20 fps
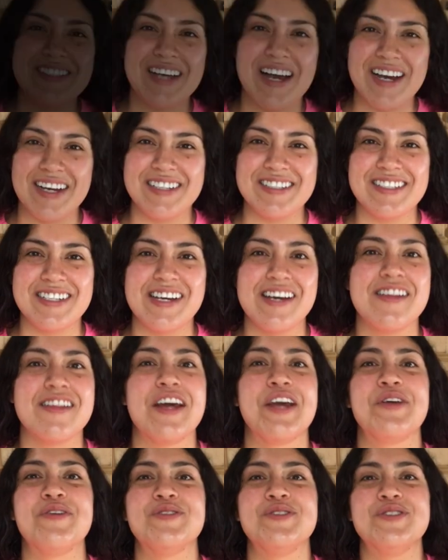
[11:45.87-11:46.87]
Guys,
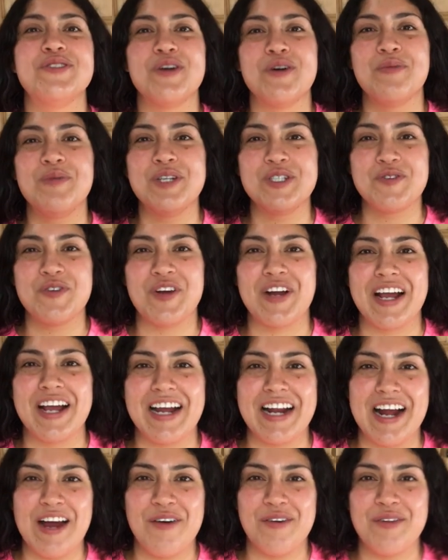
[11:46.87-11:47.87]
thank you so much for
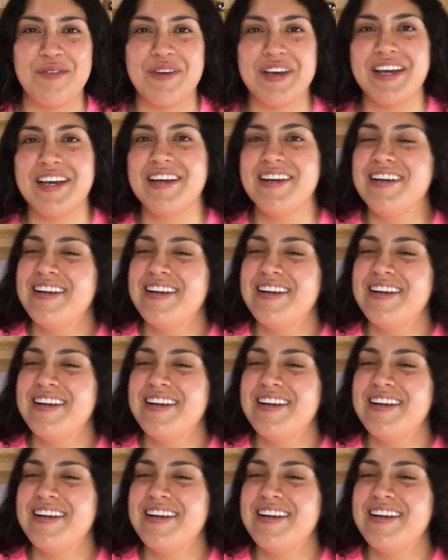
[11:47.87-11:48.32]
hanging out with me.